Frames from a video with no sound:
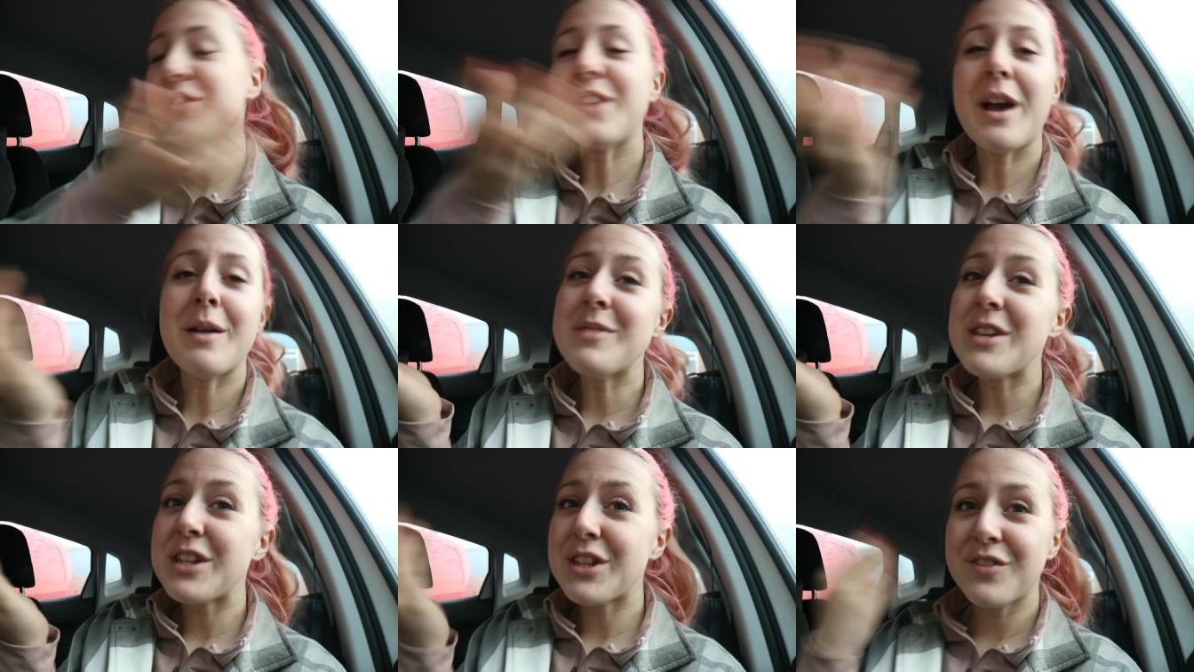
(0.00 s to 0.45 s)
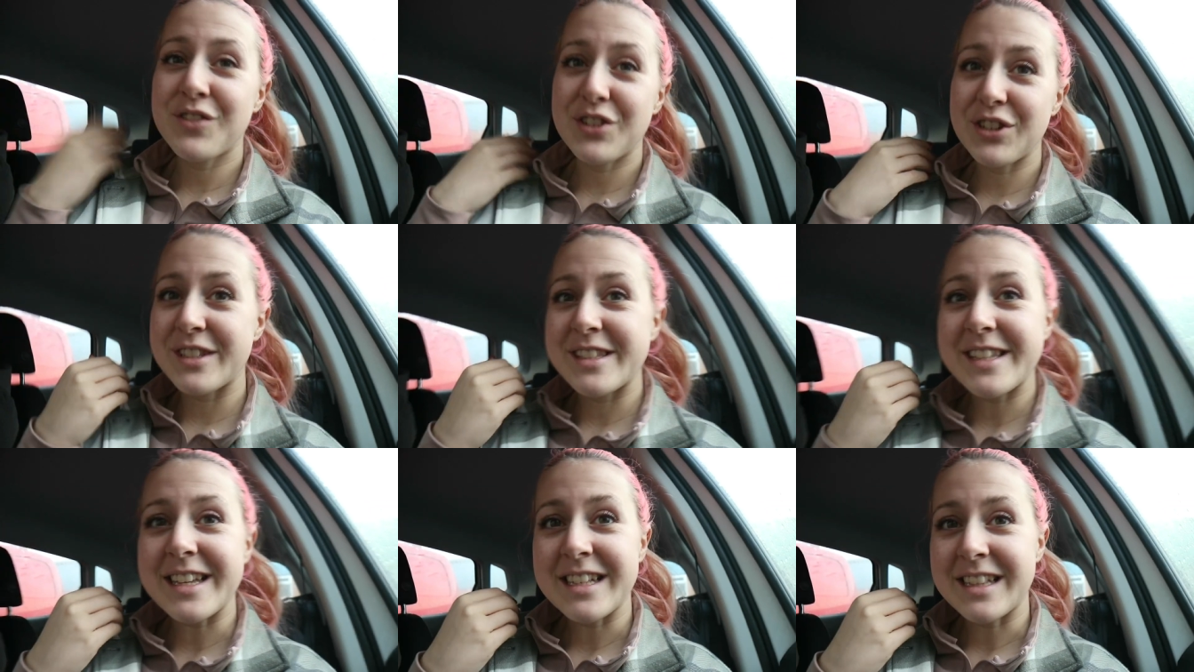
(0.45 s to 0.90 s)
I mean you've
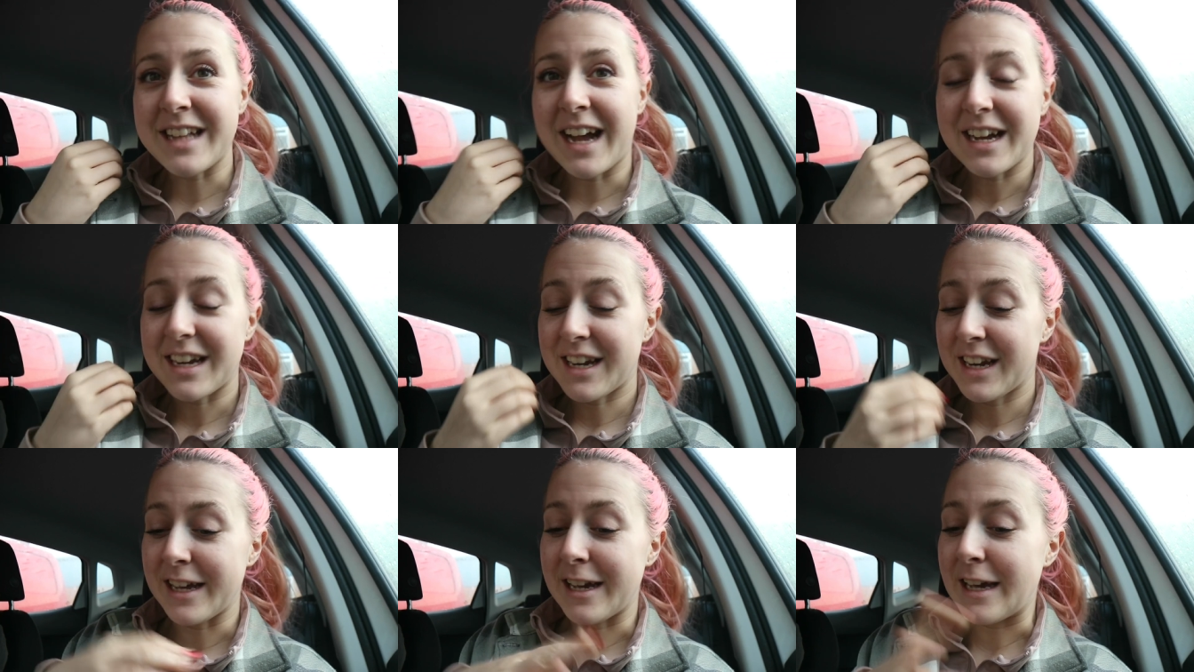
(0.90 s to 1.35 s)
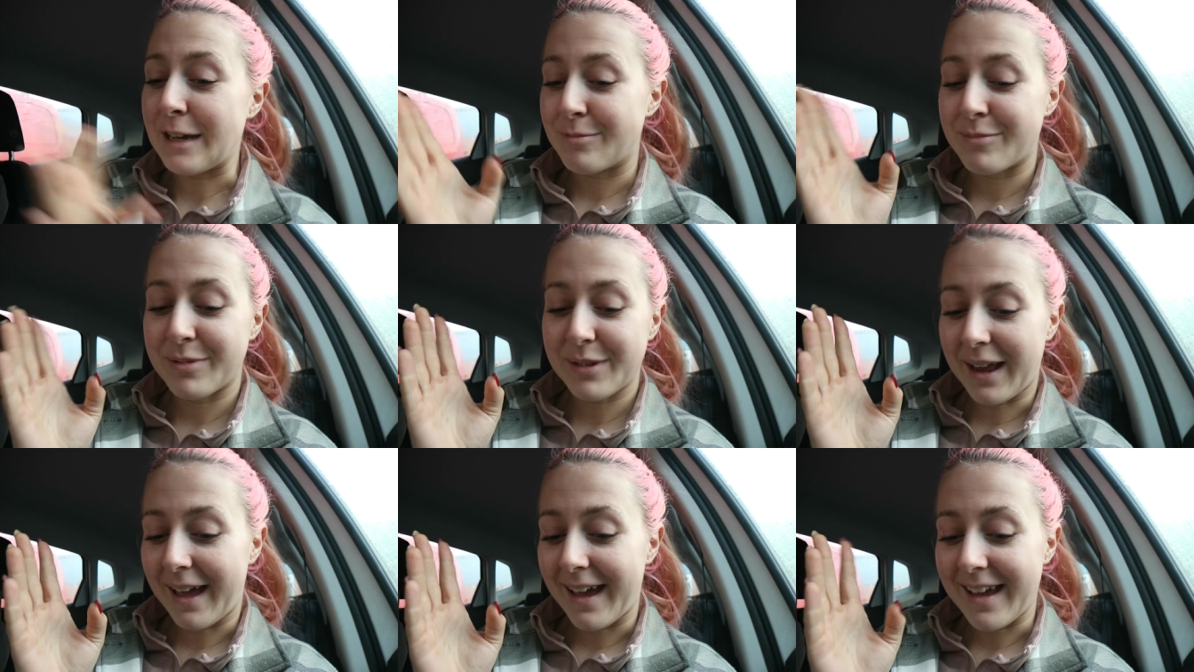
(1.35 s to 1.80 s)
just seen that
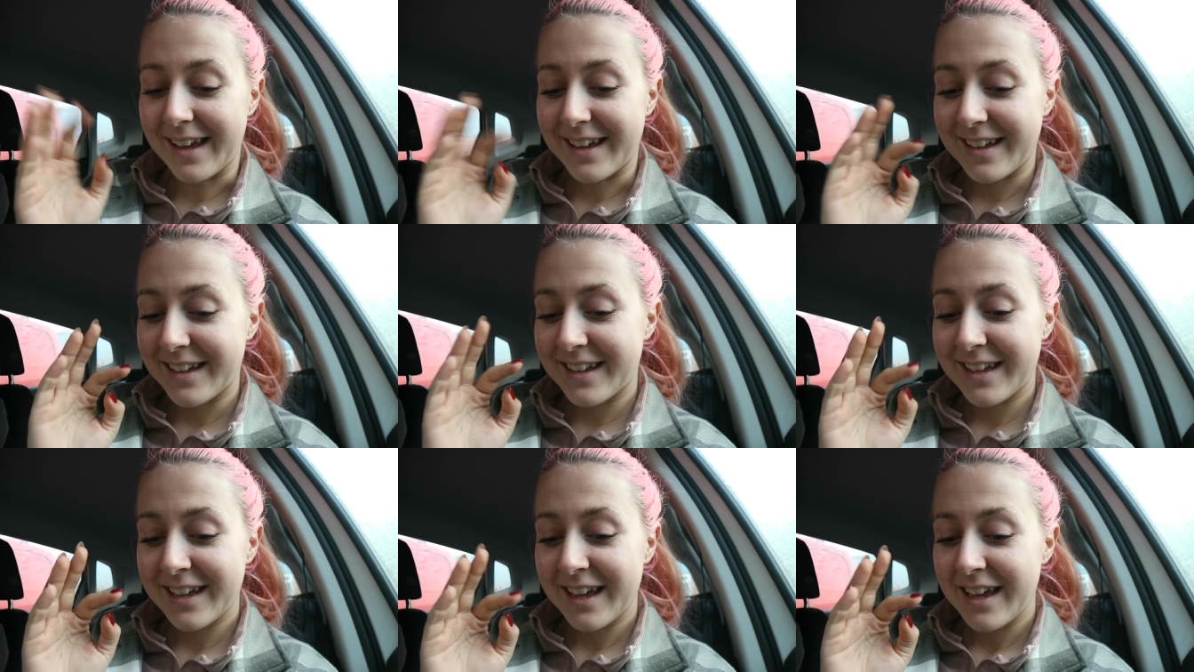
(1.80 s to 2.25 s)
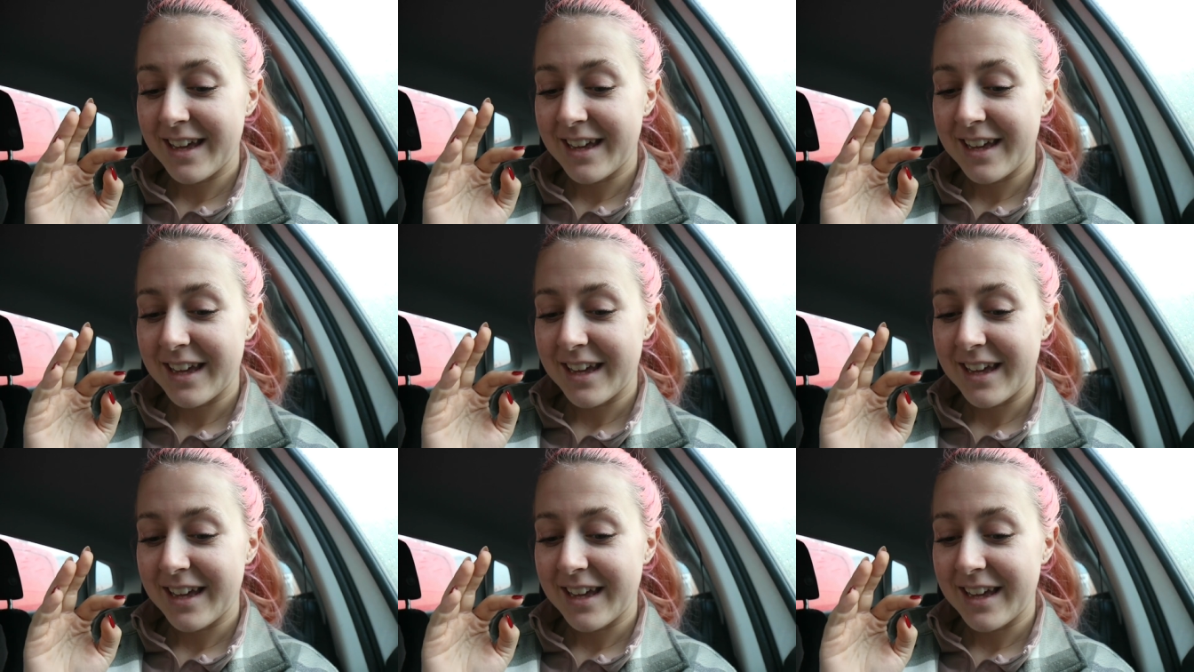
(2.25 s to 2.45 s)
clip, like